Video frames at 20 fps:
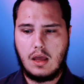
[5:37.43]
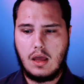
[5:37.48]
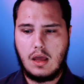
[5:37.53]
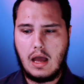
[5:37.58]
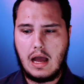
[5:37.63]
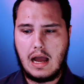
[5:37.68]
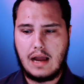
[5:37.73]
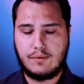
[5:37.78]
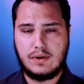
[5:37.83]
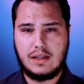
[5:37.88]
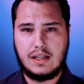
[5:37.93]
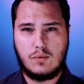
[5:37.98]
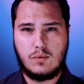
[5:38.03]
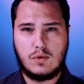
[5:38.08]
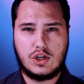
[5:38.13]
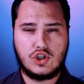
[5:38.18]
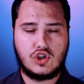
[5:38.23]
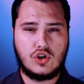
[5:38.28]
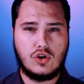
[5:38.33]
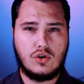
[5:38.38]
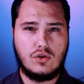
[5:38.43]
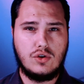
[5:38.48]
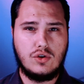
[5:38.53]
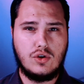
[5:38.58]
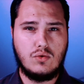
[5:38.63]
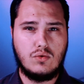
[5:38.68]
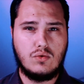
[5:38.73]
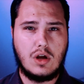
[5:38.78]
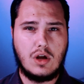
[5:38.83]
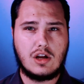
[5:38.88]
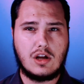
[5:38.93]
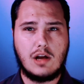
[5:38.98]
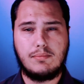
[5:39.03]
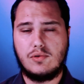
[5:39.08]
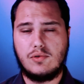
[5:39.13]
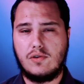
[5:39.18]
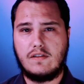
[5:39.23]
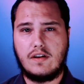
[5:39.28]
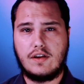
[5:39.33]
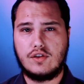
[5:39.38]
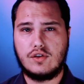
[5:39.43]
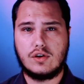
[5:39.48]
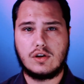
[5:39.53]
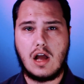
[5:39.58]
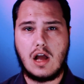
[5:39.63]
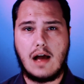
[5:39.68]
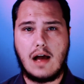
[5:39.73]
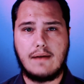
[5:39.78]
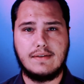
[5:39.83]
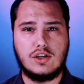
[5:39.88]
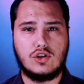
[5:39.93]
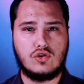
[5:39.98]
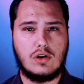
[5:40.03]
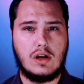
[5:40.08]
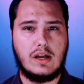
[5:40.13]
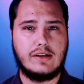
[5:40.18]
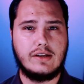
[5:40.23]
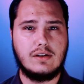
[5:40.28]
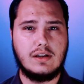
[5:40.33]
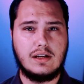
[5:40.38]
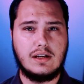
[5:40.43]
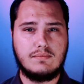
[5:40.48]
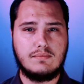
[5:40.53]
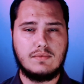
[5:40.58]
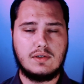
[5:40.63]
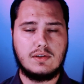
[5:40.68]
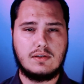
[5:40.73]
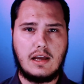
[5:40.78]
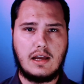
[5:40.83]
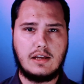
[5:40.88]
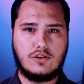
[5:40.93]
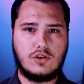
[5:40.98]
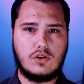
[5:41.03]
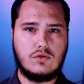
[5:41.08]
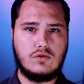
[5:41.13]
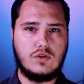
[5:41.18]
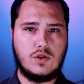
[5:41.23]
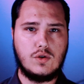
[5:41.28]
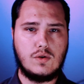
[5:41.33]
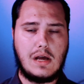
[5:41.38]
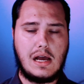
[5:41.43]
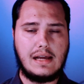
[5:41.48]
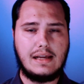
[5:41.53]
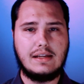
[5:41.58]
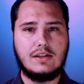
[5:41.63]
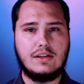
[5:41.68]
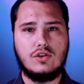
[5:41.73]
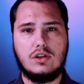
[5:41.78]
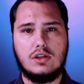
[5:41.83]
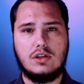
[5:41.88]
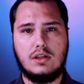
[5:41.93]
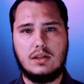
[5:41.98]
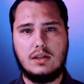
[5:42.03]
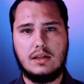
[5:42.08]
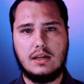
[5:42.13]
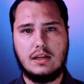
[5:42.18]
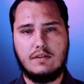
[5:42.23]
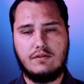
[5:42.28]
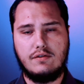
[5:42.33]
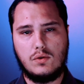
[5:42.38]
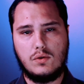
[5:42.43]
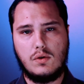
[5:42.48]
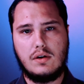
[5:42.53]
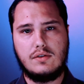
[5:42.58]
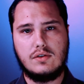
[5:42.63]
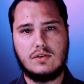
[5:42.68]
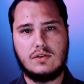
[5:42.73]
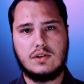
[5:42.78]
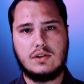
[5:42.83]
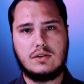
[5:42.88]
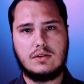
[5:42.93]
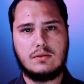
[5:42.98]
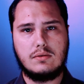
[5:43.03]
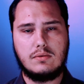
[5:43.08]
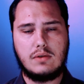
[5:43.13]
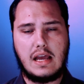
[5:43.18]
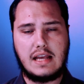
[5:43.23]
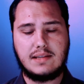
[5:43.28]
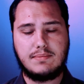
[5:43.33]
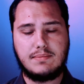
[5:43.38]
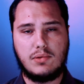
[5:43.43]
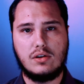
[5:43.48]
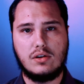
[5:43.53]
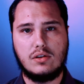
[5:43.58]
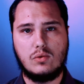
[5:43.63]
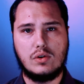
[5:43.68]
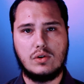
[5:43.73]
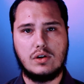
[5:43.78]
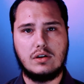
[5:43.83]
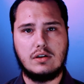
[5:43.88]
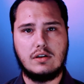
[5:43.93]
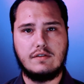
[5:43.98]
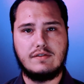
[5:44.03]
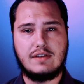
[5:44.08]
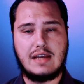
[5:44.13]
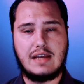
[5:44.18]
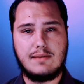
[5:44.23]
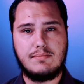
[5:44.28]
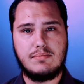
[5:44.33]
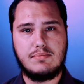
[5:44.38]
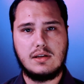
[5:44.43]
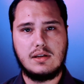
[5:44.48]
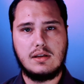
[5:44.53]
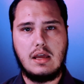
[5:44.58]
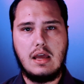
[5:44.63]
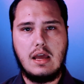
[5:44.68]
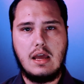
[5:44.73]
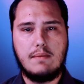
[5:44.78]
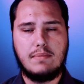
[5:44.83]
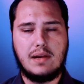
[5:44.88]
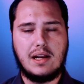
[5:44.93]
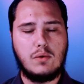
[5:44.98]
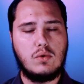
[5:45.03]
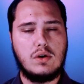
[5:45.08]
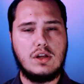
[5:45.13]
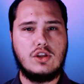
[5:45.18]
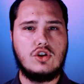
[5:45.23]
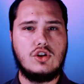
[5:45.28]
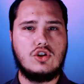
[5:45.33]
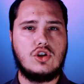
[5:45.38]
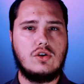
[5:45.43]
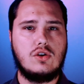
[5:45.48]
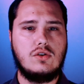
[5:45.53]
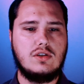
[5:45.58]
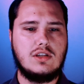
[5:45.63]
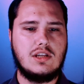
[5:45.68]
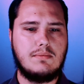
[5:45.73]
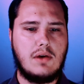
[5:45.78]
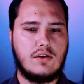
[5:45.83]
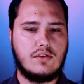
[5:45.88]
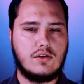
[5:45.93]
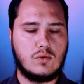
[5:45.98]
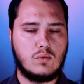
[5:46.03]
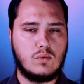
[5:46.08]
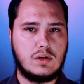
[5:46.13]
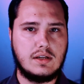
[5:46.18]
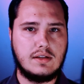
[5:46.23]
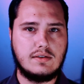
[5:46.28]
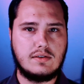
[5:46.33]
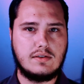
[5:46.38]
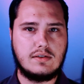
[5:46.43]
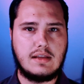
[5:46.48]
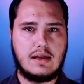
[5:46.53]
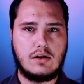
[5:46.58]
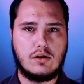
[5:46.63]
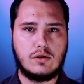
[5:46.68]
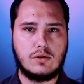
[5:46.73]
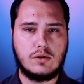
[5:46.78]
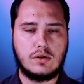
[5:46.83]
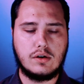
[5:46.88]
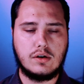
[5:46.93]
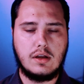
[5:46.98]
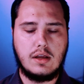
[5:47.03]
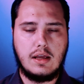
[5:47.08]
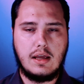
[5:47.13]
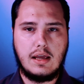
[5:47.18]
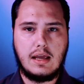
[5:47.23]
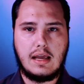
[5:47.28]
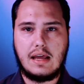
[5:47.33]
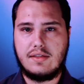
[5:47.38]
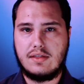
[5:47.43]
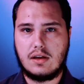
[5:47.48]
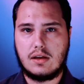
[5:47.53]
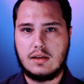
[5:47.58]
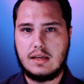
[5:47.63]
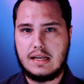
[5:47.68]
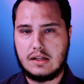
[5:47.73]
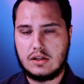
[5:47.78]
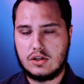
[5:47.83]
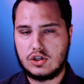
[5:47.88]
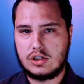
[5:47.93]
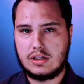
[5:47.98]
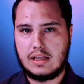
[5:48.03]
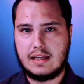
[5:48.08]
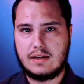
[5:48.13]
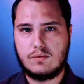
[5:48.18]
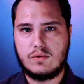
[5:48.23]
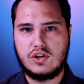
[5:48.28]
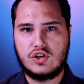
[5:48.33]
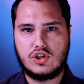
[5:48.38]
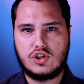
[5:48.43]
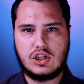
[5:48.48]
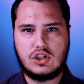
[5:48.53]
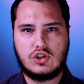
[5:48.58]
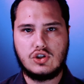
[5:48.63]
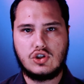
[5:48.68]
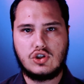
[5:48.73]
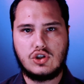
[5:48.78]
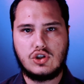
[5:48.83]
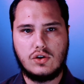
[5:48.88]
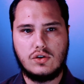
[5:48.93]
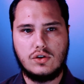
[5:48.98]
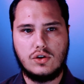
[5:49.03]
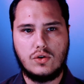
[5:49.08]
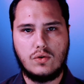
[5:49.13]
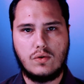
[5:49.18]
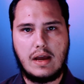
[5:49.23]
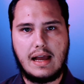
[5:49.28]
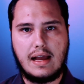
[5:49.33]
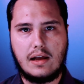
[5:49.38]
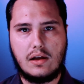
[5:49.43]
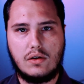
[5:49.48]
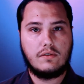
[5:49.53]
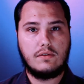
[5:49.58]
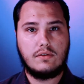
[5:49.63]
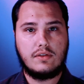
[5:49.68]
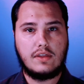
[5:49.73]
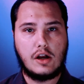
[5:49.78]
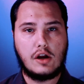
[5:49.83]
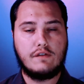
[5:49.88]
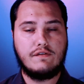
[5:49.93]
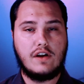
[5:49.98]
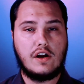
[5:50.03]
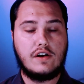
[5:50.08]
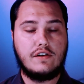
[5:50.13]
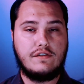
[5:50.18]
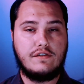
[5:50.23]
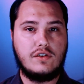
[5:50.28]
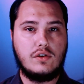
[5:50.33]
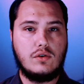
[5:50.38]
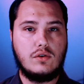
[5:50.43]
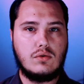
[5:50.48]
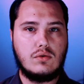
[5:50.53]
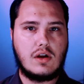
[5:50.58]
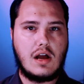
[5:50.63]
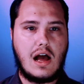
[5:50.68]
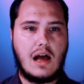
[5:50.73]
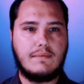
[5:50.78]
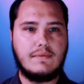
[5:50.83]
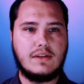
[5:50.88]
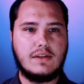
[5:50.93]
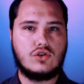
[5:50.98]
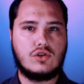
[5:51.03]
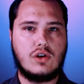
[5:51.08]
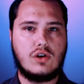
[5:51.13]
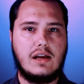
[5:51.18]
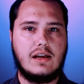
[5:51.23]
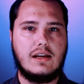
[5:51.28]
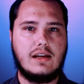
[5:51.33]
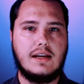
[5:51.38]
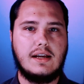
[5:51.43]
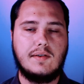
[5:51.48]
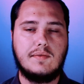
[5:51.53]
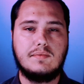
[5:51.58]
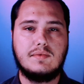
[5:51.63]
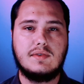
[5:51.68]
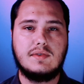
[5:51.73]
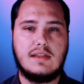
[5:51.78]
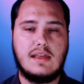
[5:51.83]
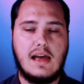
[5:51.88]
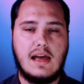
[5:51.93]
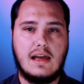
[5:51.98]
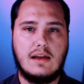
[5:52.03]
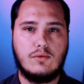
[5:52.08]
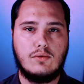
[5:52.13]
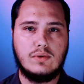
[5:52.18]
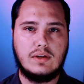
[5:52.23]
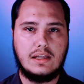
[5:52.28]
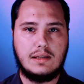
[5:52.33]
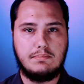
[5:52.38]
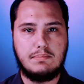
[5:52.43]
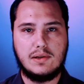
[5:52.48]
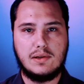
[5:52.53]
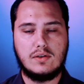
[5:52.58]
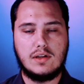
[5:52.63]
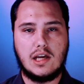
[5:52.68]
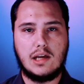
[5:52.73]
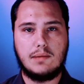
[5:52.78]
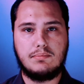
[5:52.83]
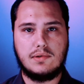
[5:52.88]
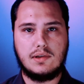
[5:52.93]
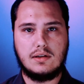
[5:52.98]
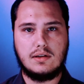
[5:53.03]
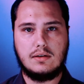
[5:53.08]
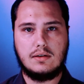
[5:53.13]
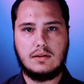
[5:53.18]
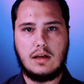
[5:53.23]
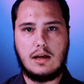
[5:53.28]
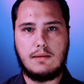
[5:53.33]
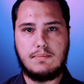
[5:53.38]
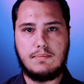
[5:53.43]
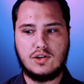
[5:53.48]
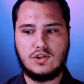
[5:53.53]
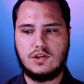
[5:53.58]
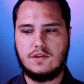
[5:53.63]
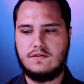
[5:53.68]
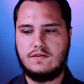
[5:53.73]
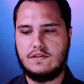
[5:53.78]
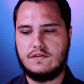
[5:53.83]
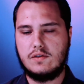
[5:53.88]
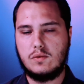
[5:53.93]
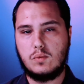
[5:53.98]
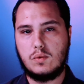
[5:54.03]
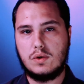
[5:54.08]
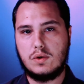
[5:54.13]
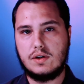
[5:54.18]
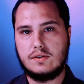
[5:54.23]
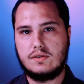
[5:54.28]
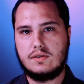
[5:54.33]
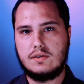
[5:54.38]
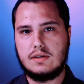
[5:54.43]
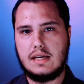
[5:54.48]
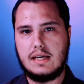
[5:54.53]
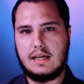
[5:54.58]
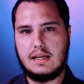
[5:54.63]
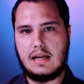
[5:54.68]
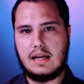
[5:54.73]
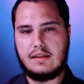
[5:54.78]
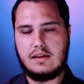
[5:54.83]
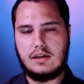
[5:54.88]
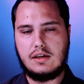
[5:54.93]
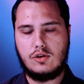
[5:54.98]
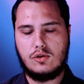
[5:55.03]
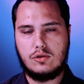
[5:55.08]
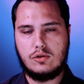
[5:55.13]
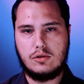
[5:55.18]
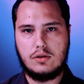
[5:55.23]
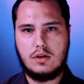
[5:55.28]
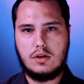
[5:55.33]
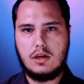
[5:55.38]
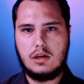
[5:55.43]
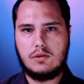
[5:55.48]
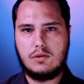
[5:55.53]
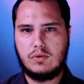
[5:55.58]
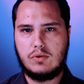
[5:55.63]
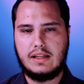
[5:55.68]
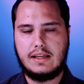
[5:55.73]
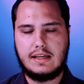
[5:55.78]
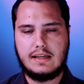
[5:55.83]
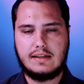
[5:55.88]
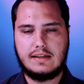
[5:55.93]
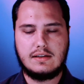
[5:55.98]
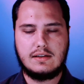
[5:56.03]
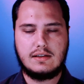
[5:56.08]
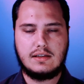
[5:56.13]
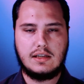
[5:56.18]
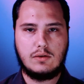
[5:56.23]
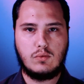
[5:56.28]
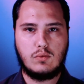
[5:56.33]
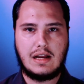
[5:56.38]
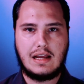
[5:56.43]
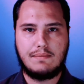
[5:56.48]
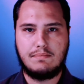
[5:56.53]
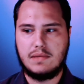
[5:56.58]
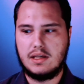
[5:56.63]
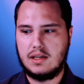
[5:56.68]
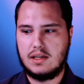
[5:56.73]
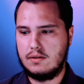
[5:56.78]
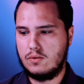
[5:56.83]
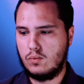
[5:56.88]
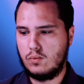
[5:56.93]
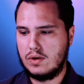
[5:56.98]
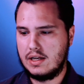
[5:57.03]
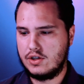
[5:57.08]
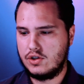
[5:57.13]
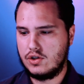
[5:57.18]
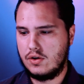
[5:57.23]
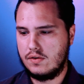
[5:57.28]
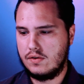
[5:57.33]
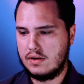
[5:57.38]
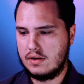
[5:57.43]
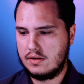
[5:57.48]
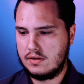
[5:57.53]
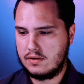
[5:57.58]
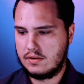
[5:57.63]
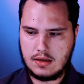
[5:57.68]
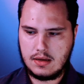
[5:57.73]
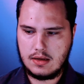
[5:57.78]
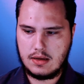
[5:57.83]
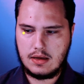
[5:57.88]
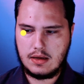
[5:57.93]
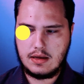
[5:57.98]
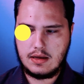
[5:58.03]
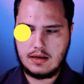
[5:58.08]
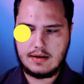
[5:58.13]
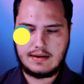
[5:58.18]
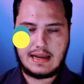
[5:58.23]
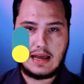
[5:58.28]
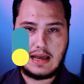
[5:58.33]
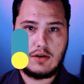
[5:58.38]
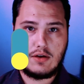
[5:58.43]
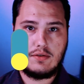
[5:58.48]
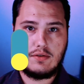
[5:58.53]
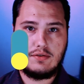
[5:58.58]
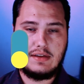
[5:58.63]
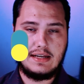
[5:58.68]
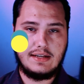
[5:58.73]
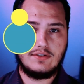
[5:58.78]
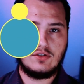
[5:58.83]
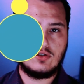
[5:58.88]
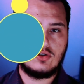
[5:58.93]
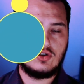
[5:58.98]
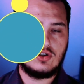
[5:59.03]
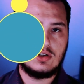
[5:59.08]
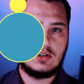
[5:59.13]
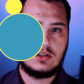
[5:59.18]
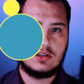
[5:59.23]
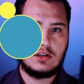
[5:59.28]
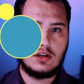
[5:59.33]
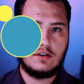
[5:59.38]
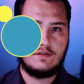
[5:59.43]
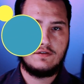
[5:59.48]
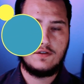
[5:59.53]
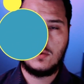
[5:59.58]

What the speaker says: I really want to show you a couple of other common trigrams. I showed you ing and a few others as part of the word of typing, but I wanted to show you some other ones that are in the English language and just show you how there are very few common trigrams that really build up a bunch of different words. And I think you'll really get to see what I mean when I show you this. Now, these are just a few